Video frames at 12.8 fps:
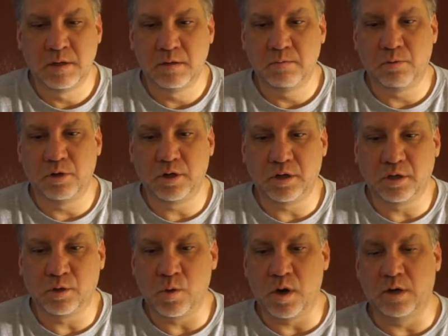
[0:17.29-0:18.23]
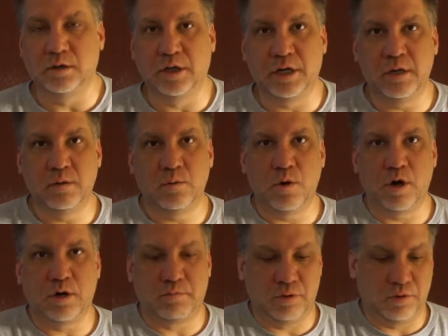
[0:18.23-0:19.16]
Really good quality,
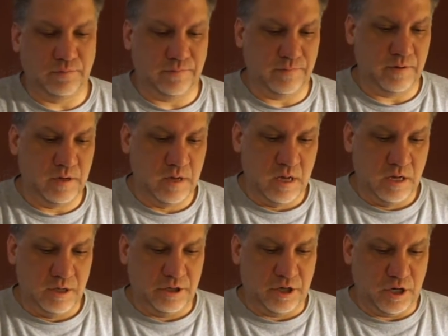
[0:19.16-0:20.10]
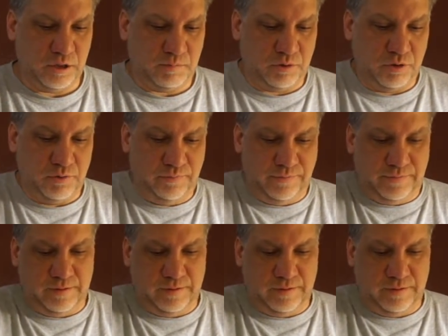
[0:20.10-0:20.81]
waterproof, dustproof.